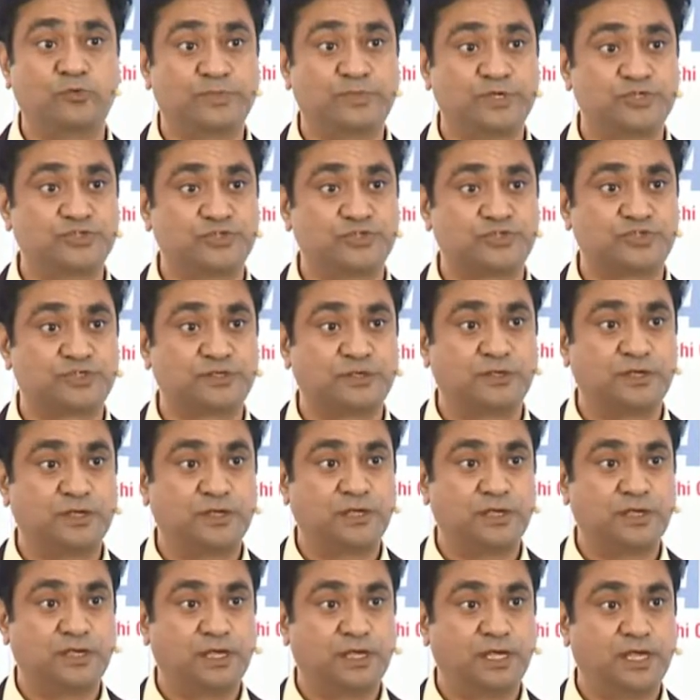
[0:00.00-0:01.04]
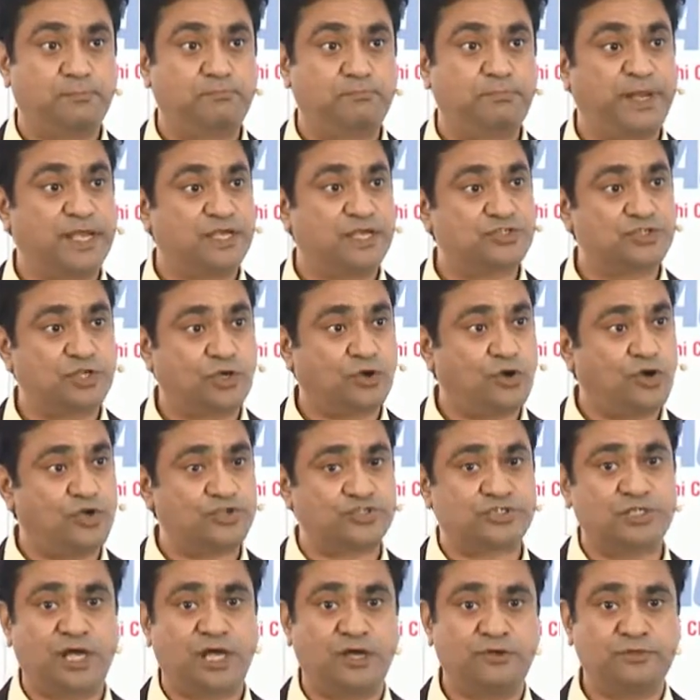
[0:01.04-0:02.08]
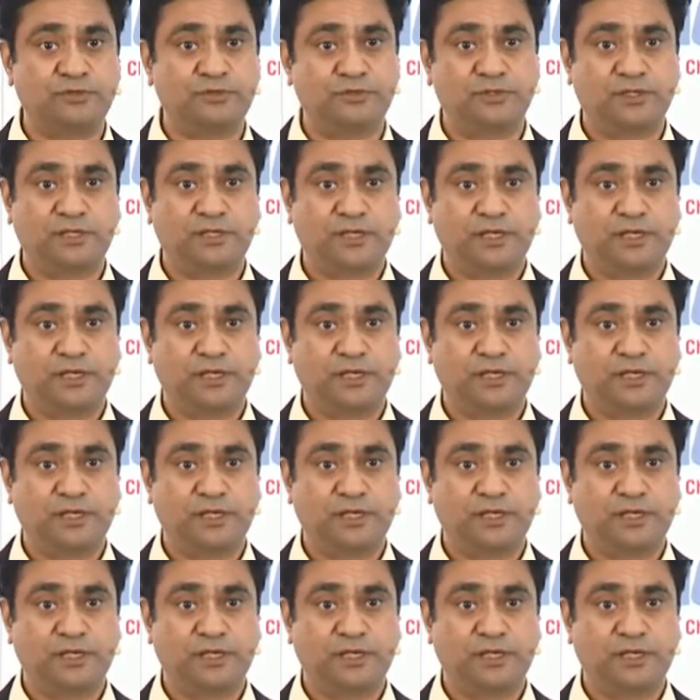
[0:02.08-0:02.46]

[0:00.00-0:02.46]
business. It brings the cost down,